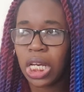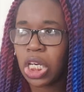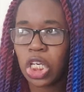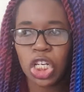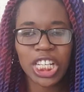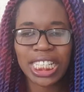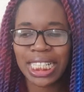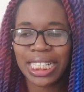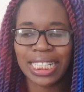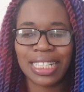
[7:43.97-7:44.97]

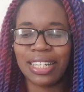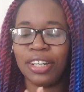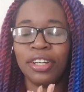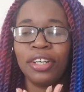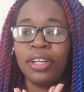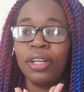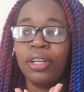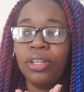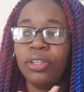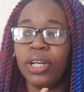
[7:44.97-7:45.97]
No.
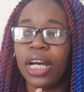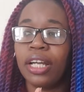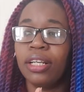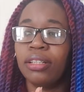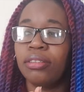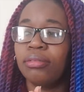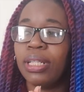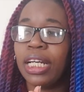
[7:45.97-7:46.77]
You can